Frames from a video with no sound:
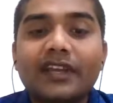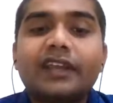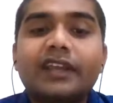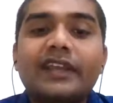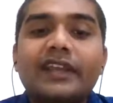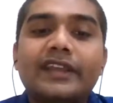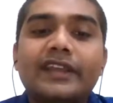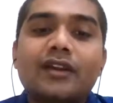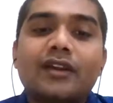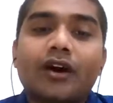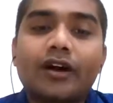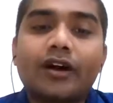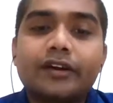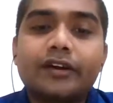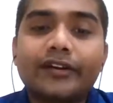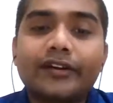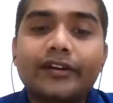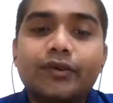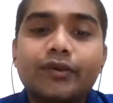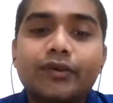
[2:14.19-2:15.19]
in
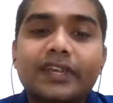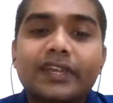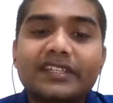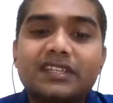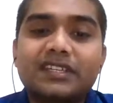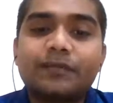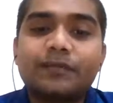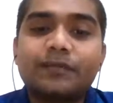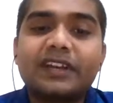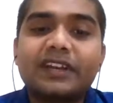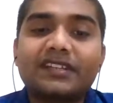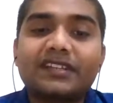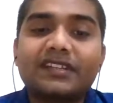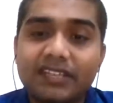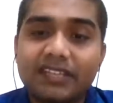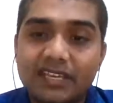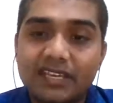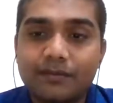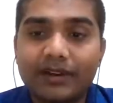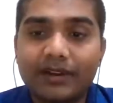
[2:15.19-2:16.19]
order to estimate
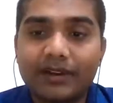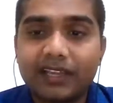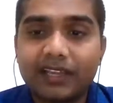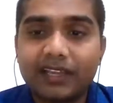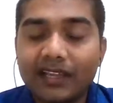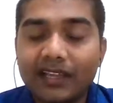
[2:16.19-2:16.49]
CMI.